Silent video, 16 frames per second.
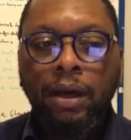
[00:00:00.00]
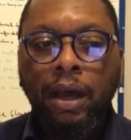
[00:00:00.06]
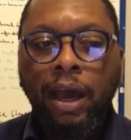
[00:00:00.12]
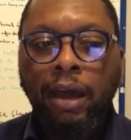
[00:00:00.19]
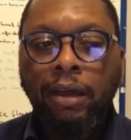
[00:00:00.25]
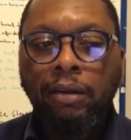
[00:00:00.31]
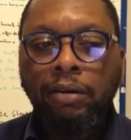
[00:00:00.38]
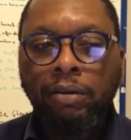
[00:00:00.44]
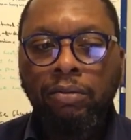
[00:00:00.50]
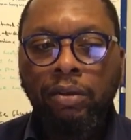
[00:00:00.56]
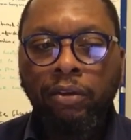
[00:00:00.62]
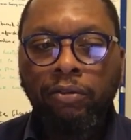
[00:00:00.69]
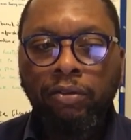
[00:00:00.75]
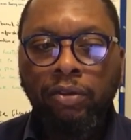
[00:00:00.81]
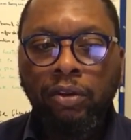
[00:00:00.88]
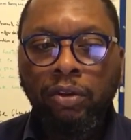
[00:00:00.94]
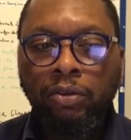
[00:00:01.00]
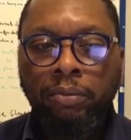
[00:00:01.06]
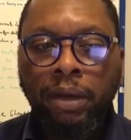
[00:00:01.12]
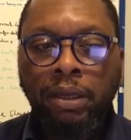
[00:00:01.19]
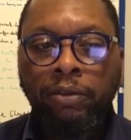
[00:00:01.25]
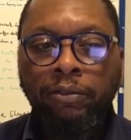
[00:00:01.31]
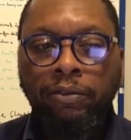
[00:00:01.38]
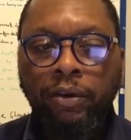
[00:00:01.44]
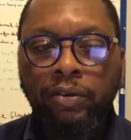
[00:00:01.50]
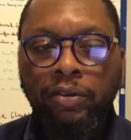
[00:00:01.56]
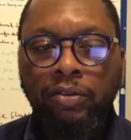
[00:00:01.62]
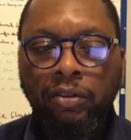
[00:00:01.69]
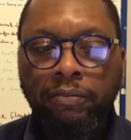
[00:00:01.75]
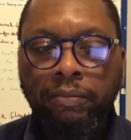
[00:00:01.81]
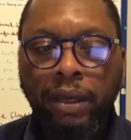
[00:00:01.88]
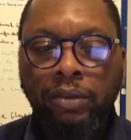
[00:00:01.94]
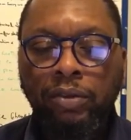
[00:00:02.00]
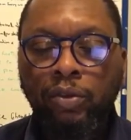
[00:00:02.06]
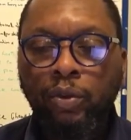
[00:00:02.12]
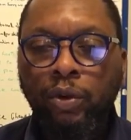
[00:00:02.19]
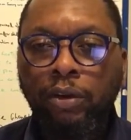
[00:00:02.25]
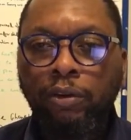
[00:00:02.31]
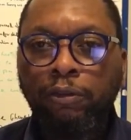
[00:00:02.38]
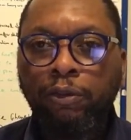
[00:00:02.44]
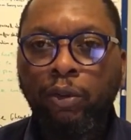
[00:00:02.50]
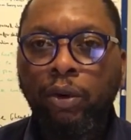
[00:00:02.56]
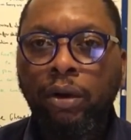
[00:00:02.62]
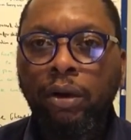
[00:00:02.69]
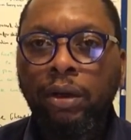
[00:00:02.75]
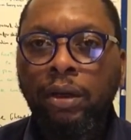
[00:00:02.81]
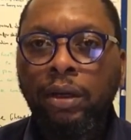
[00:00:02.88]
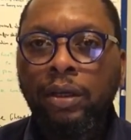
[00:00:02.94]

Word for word: And the, the remaining verses of Matthew 24